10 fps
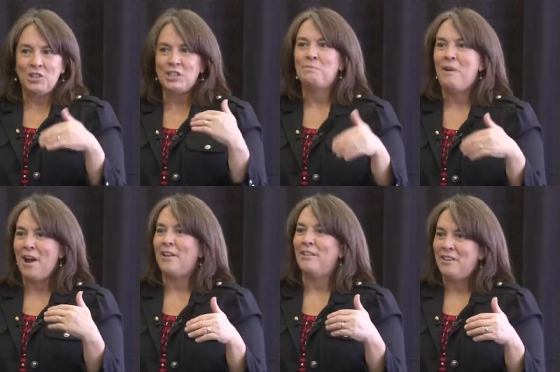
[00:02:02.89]
just
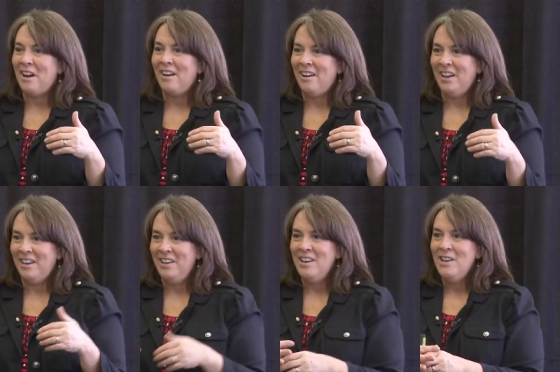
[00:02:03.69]
smile and
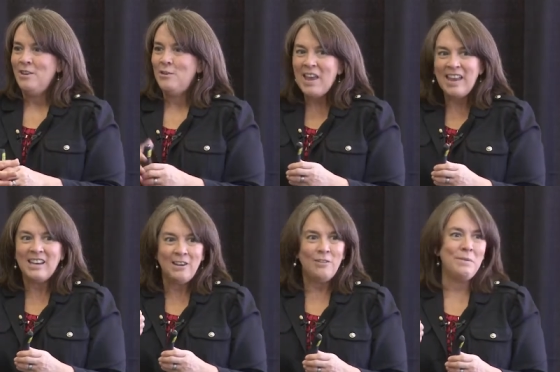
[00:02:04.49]
nod. You can't
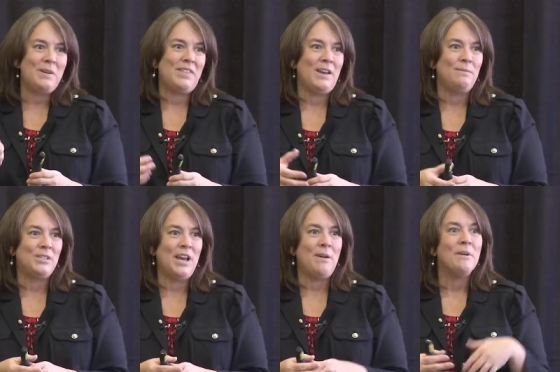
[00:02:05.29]
give them a thumbs
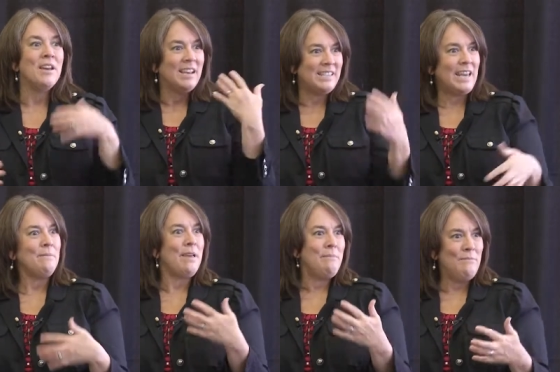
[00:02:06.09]
up because they
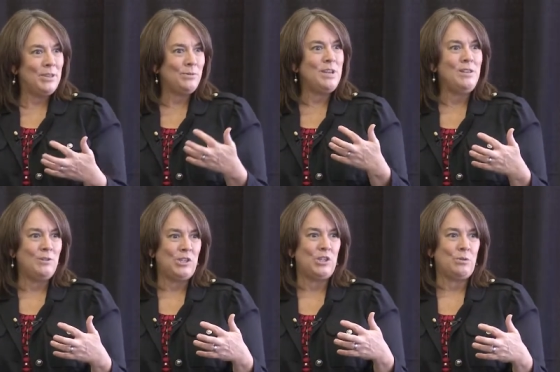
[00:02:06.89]
may misread
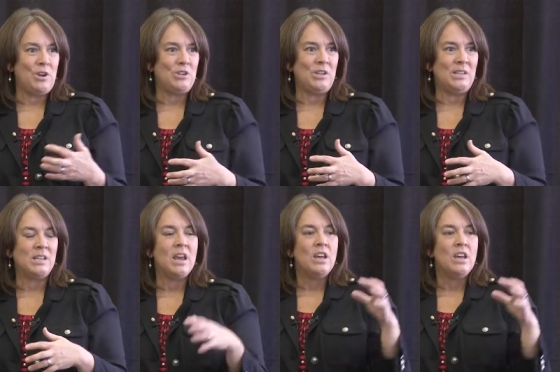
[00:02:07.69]
those situations.